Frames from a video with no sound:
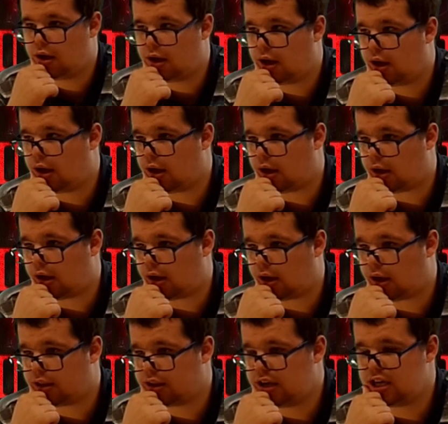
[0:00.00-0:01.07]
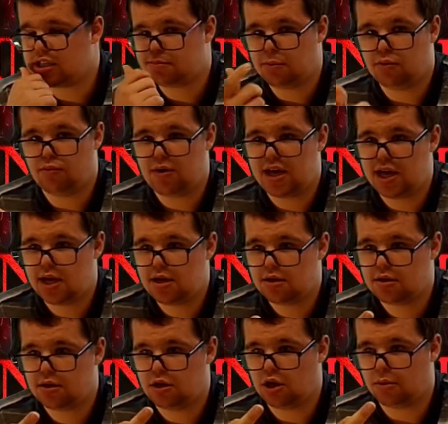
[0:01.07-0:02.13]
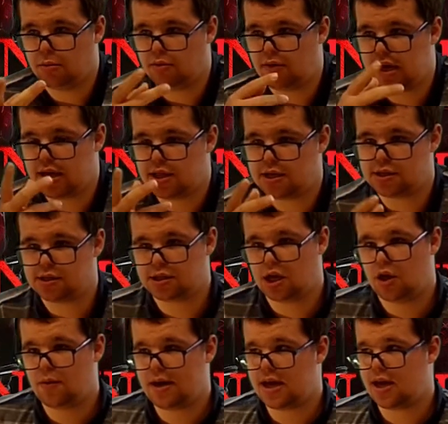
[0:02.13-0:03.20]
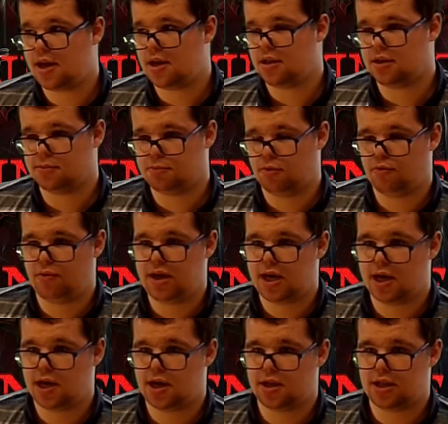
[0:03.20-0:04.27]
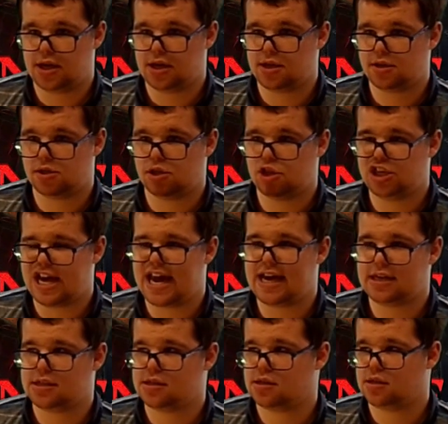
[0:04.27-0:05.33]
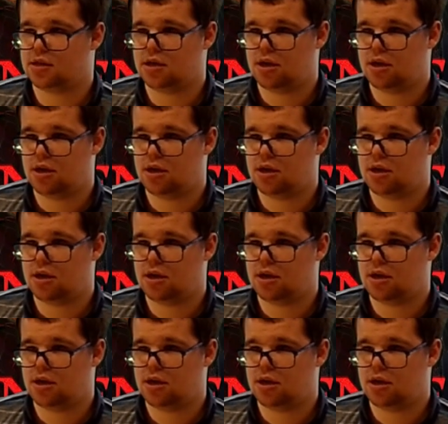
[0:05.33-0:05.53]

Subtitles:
I think it's Maria, not Maria. There's Zoe, there's Maria, there's Jess,